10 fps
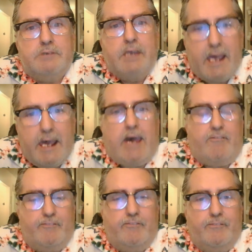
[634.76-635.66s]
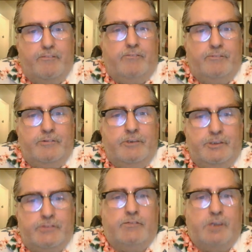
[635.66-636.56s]
half
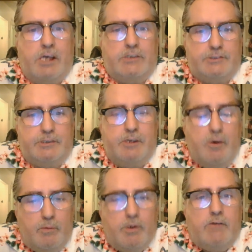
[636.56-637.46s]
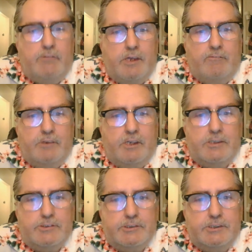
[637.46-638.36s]
its velocity, whatever that
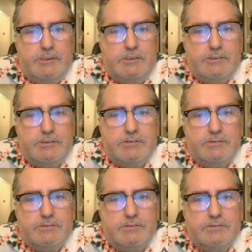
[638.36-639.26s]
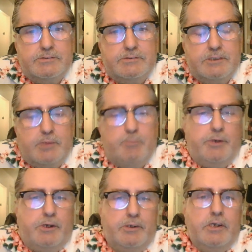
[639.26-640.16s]
velocity is,
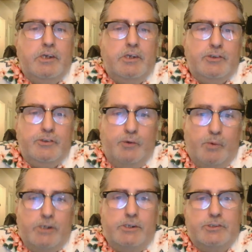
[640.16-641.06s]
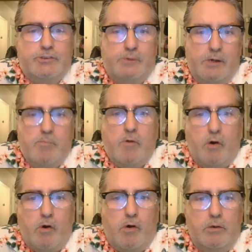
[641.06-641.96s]
compared to the 1 inch round
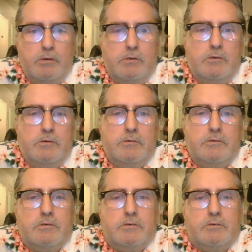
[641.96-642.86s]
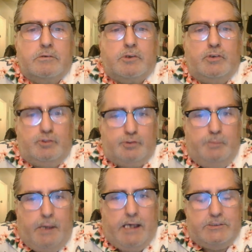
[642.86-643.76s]
ball, whose
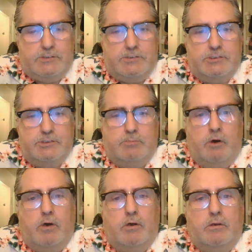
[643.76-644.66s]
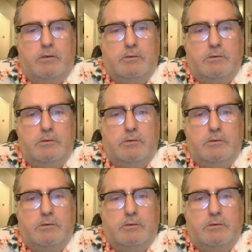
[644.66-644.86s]
mass is small